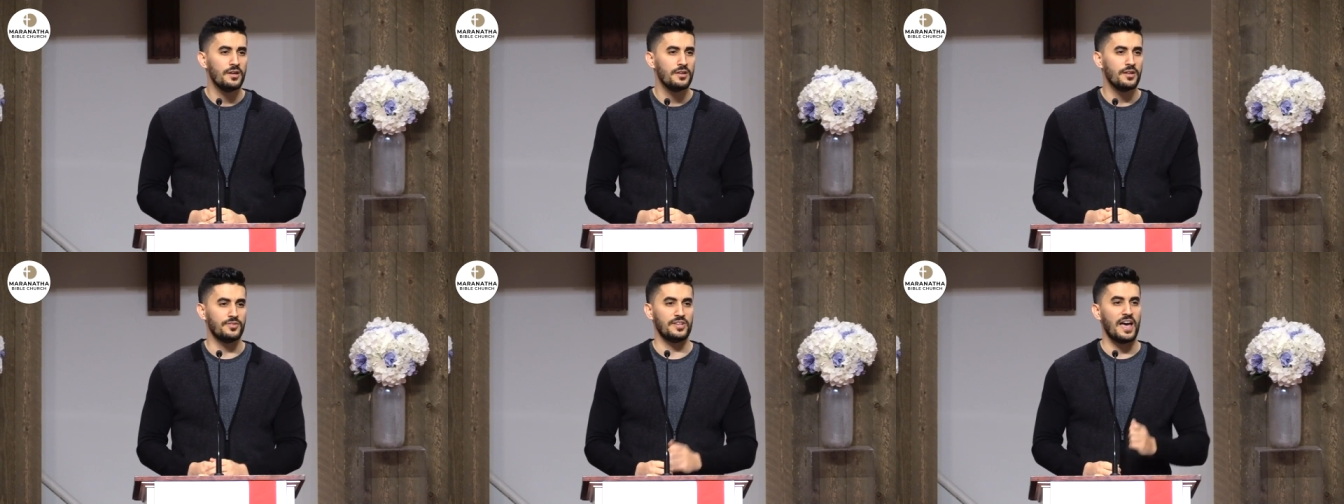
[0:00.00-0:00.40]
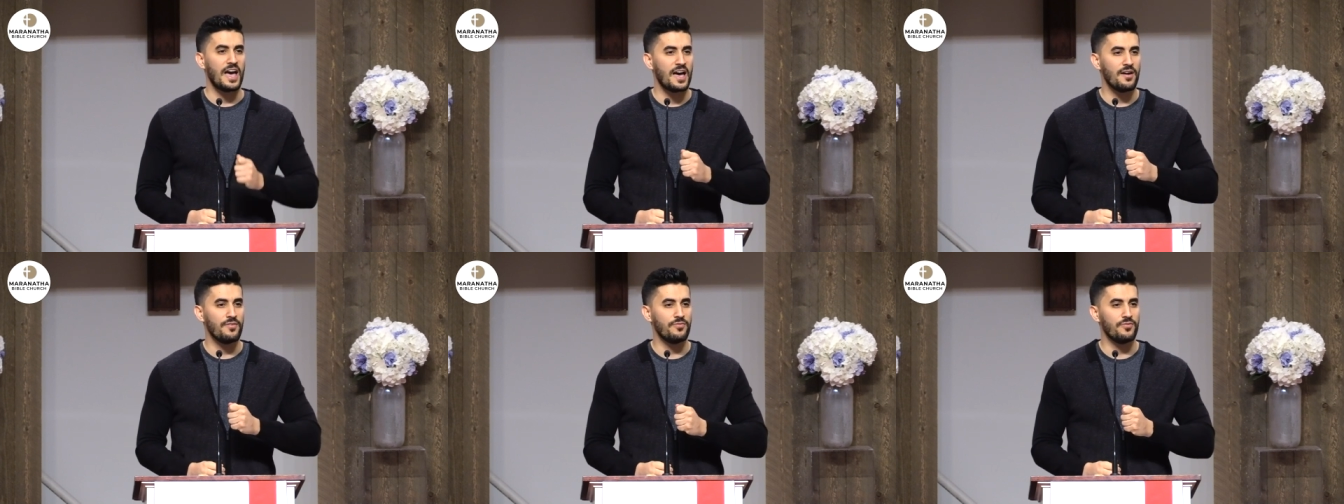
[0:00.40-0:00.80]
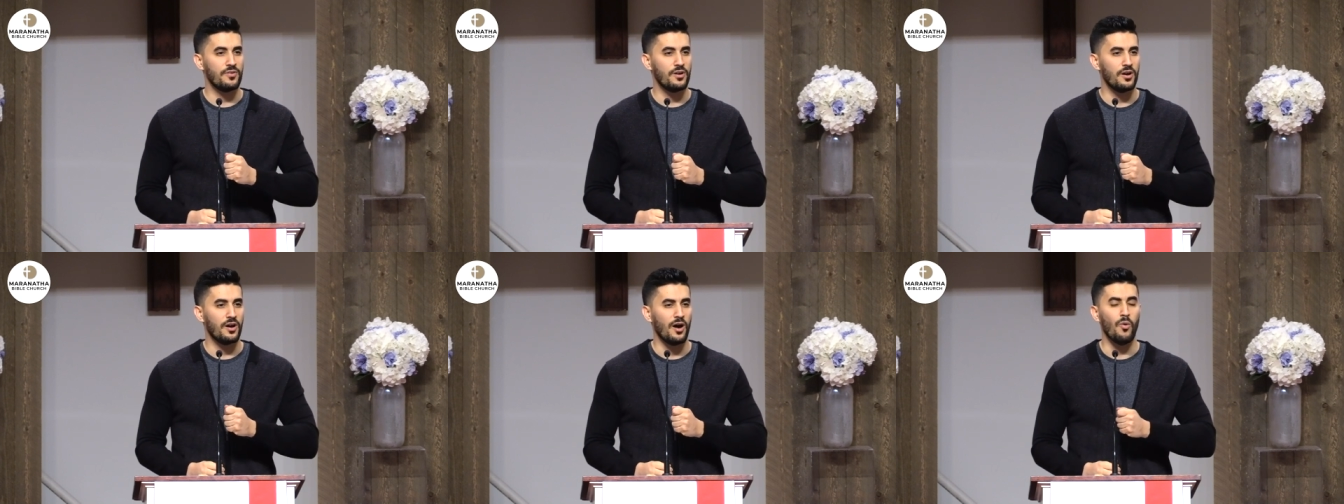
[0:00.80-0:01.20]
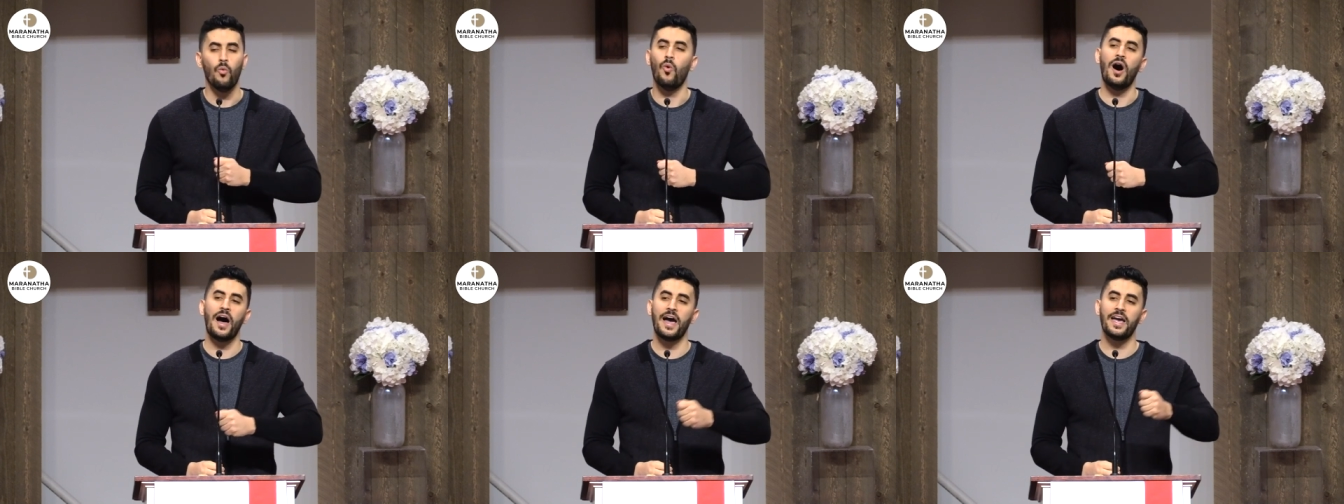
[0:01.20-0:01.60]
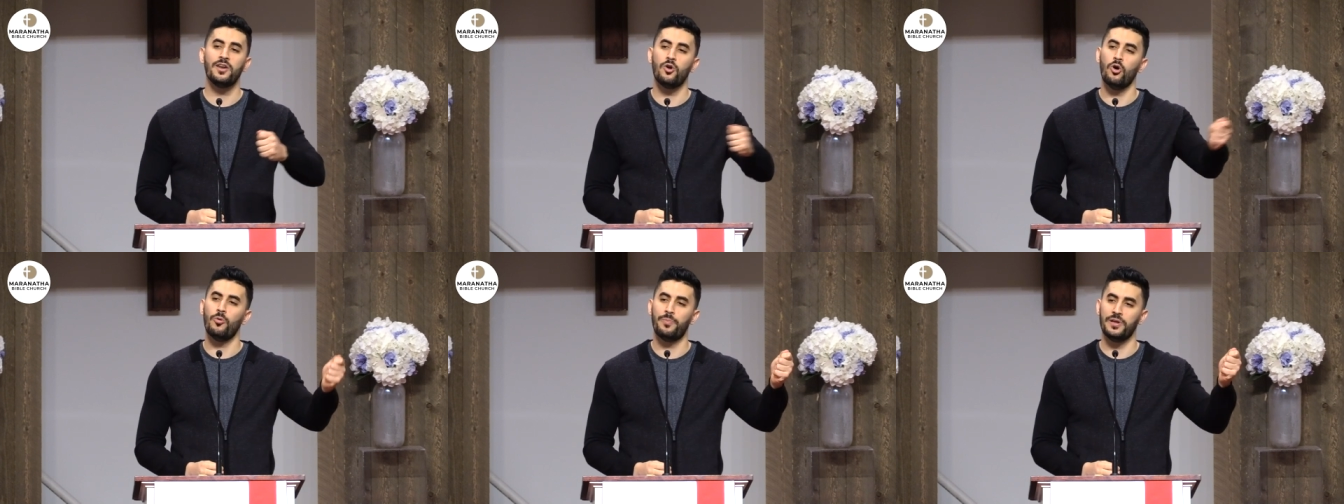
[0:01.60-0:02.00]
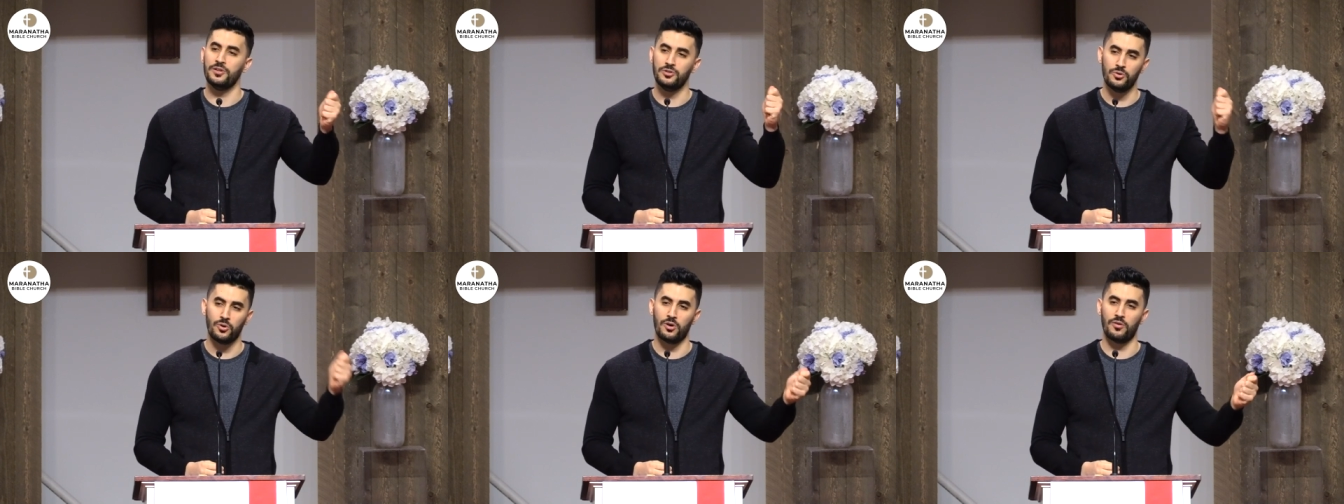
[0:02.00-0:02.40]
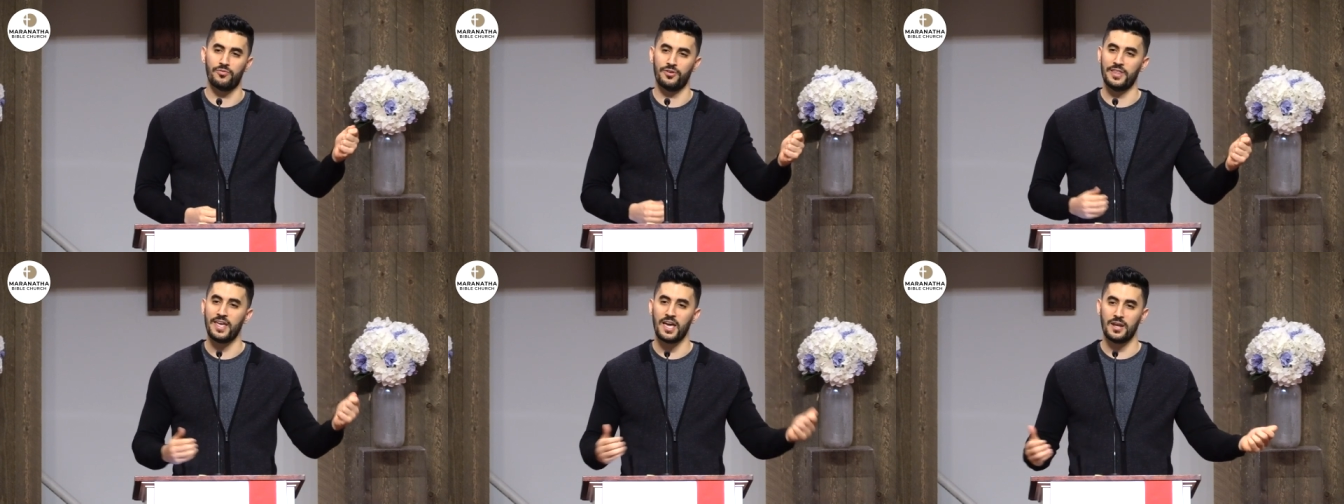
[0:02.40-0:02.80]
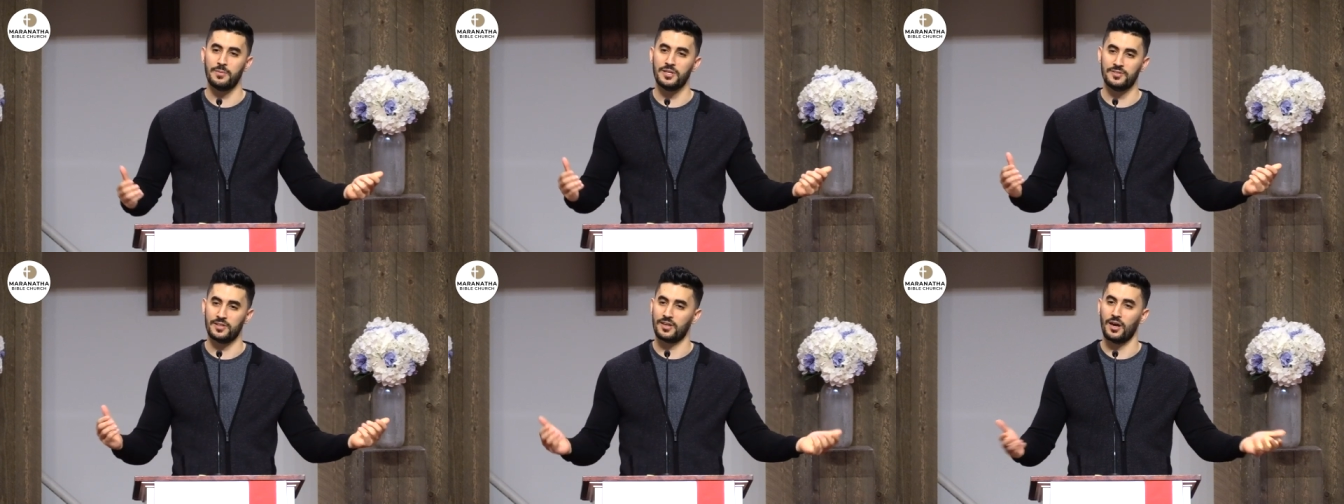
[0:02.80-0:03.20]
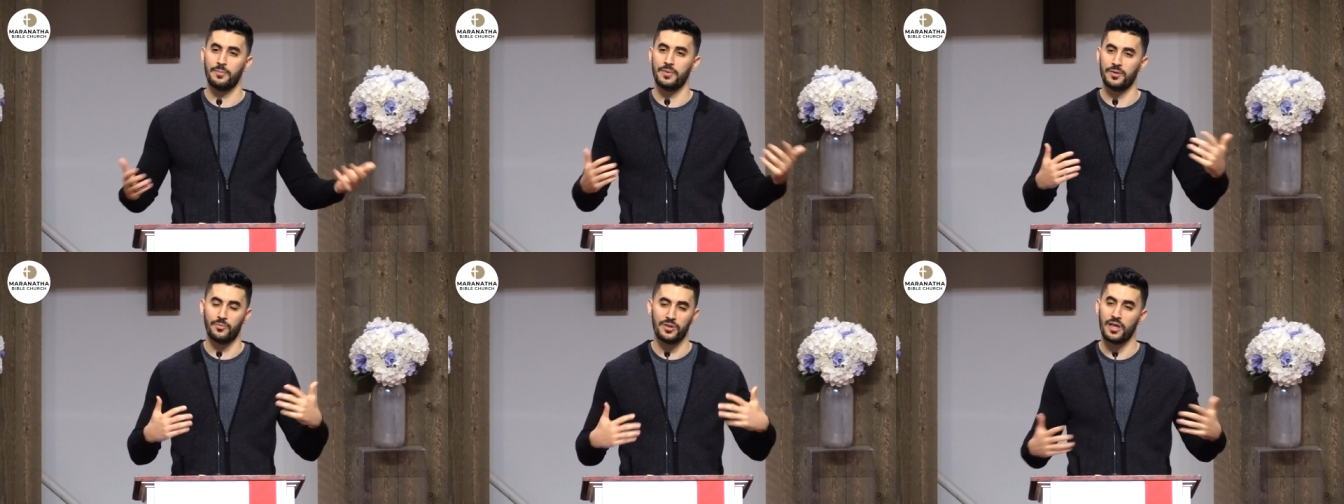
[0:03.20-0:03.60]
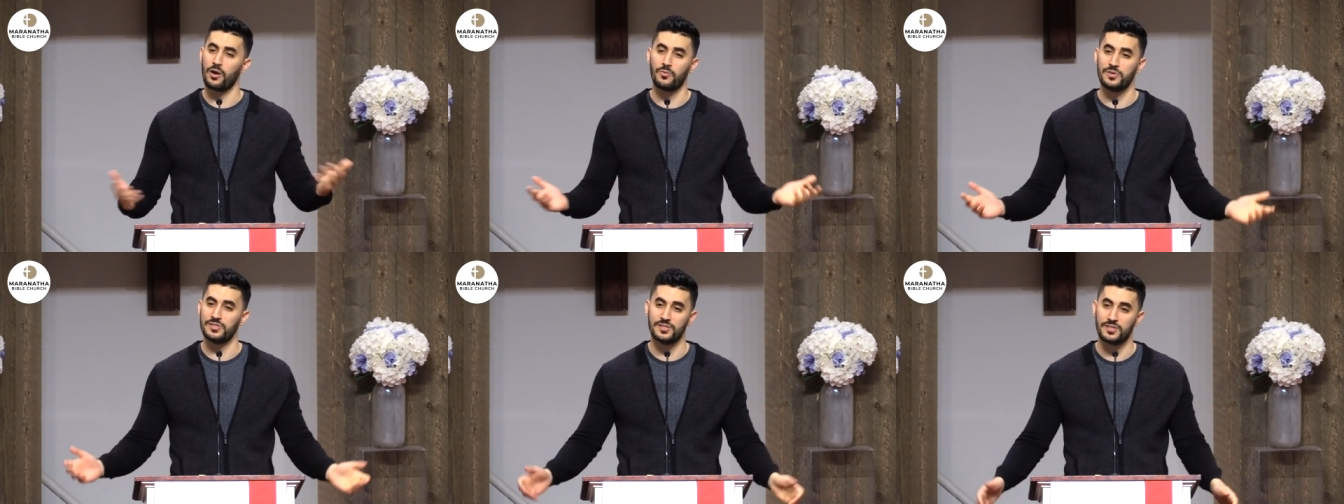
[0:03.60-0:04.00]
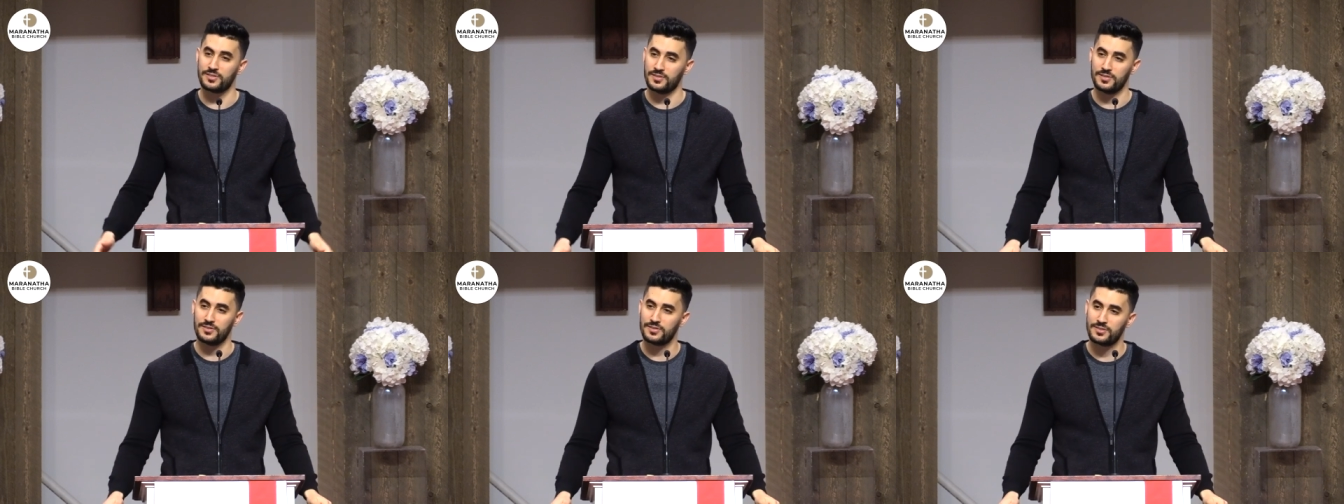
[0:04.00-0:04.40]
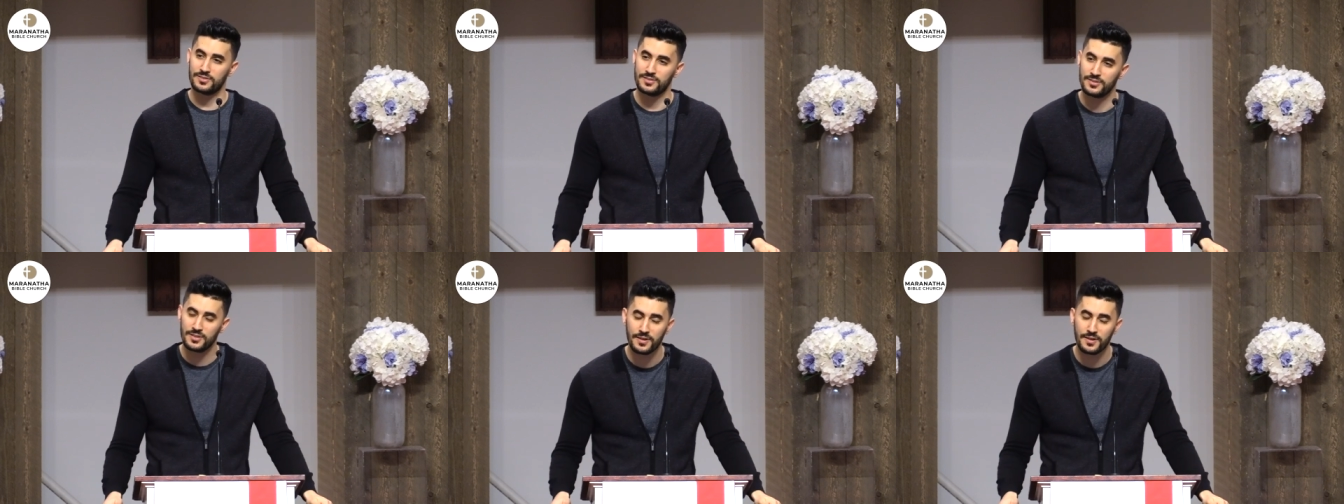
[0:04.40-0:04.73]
than to have a wide open door for the enemy to come in without resistance